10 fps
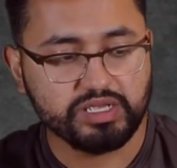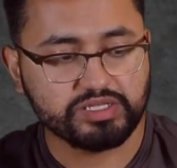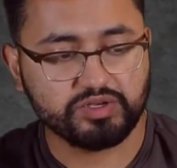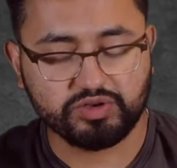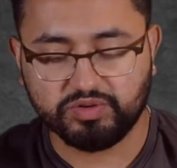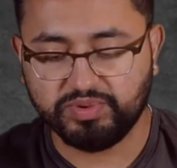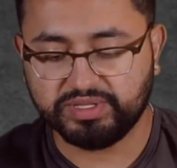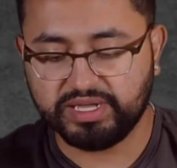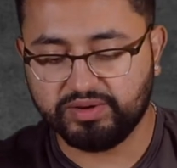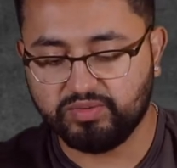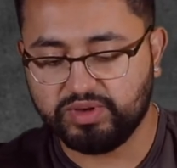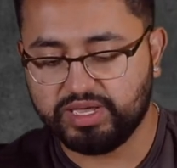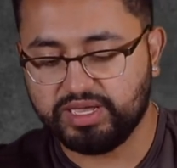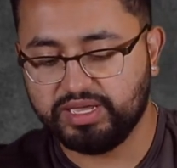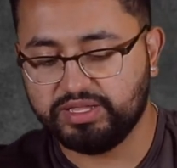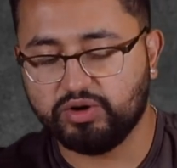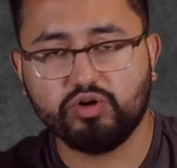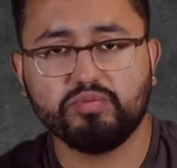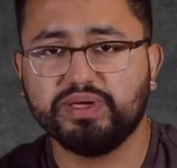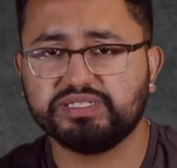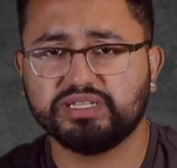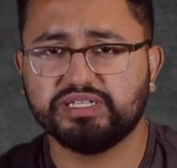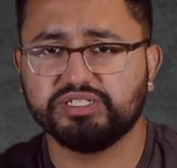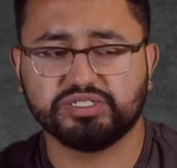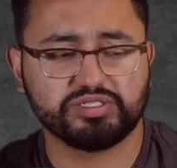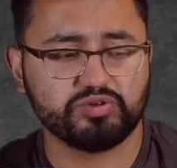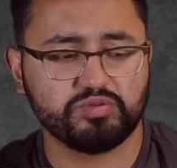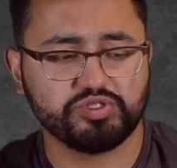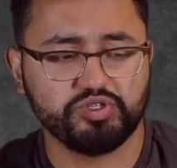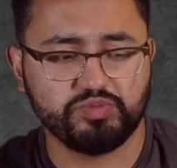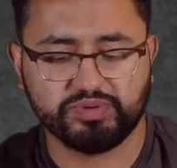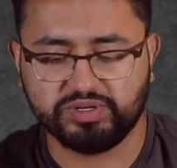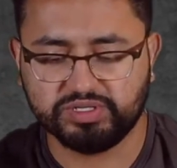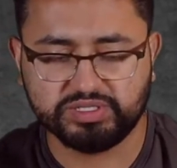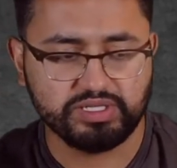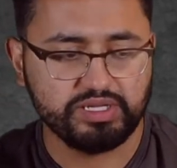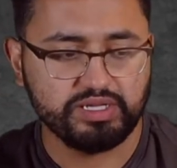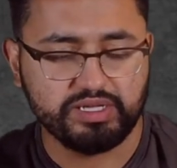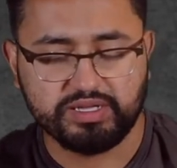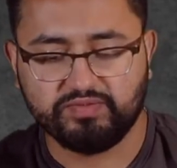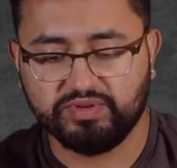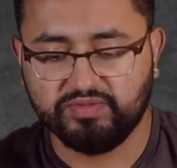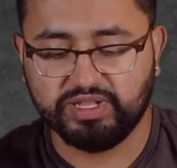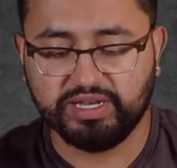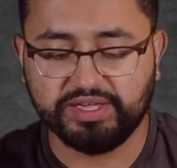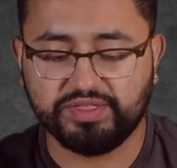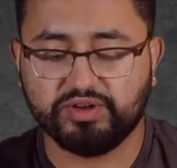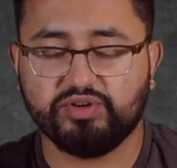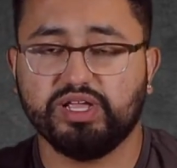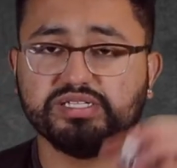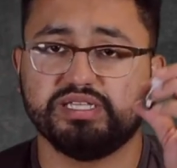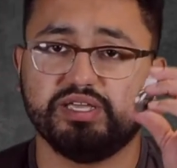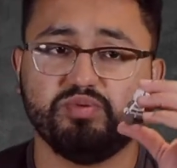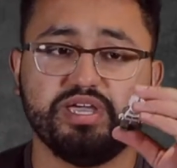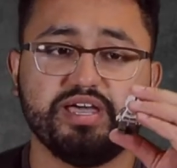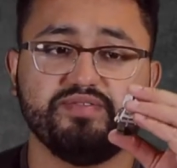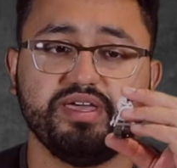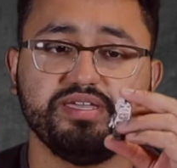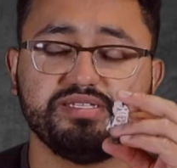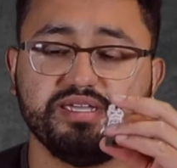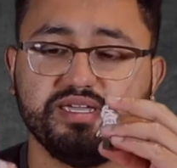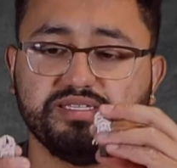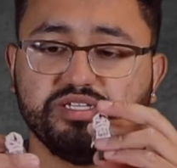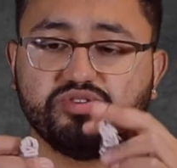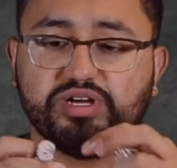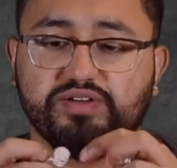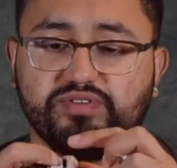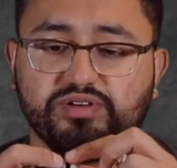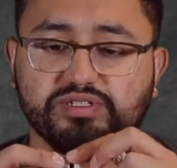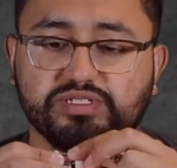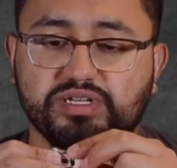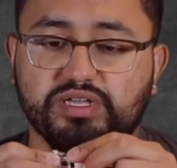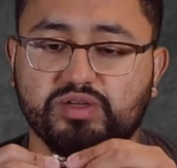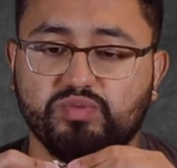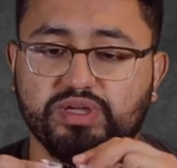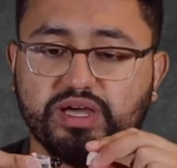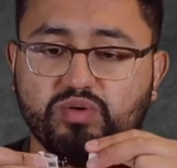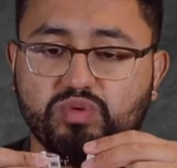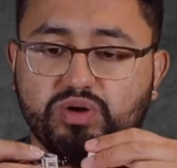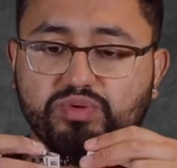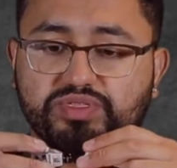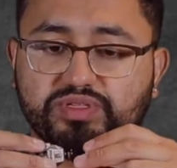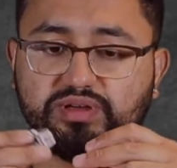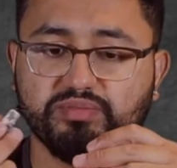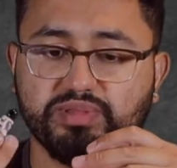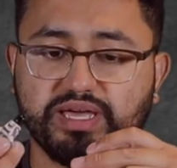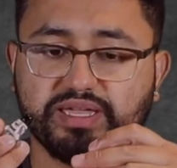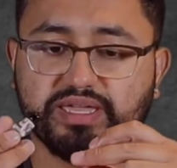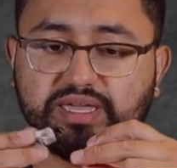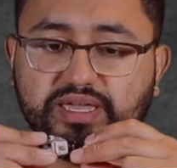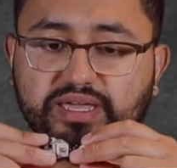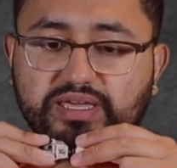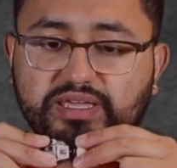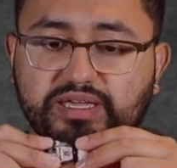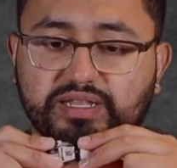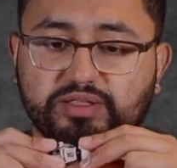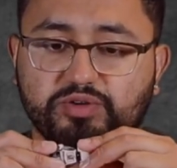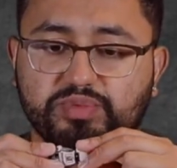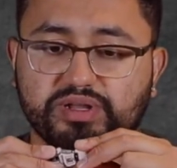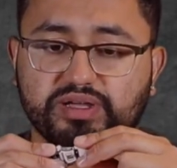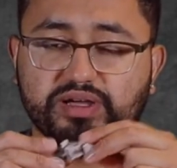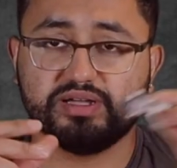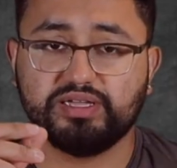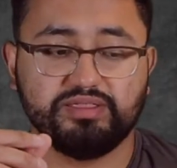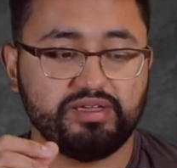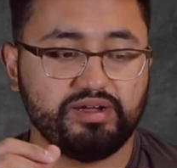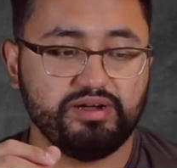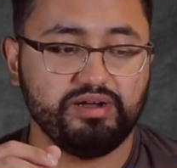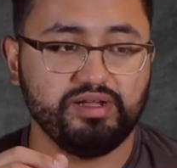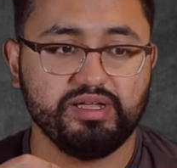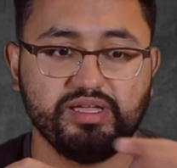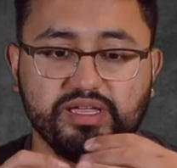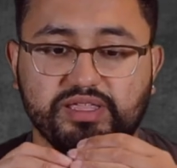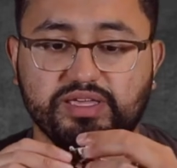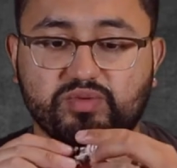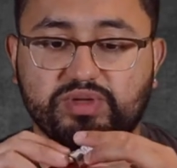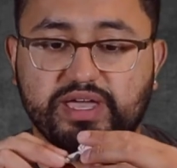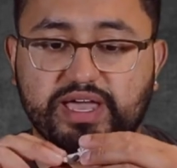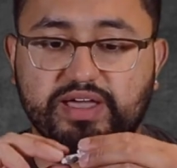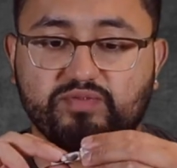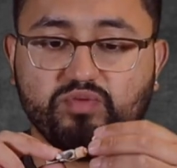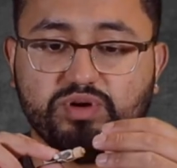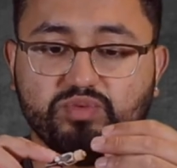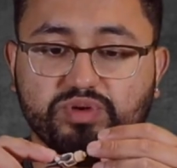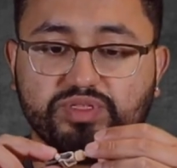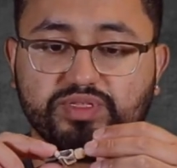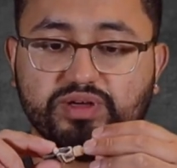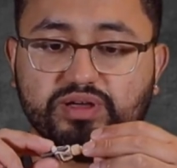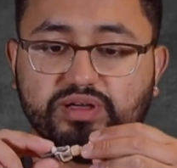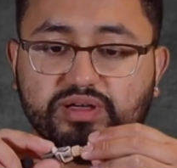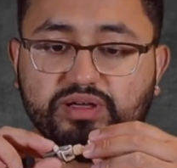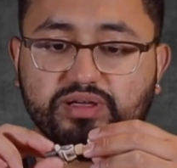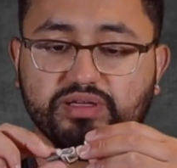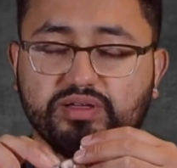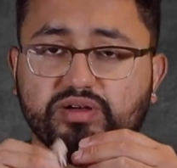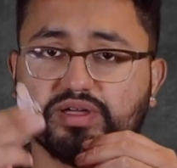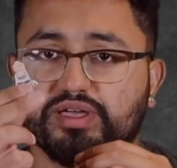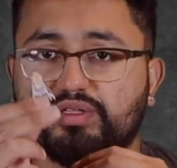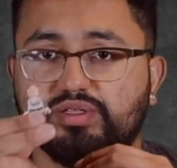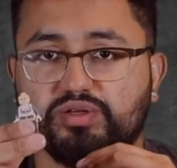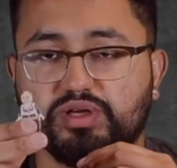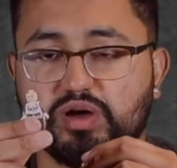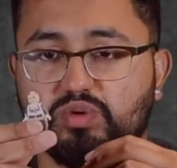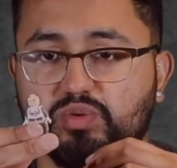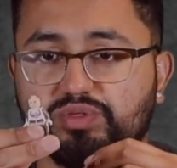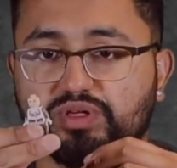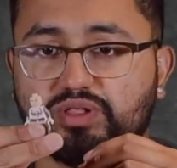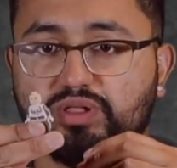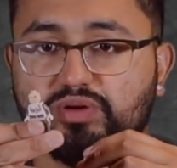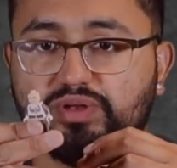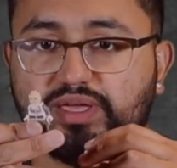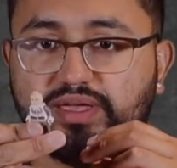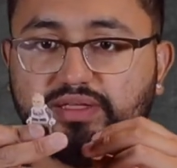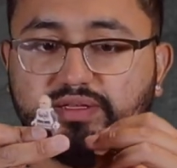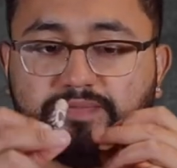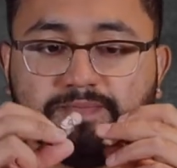So go put that away. They're all basically just stormtroopers, but really nothing crazy. And then we have AT-AT drivers. We got one with a black head and a little bit of gunk in there. And then we have one with a clone head.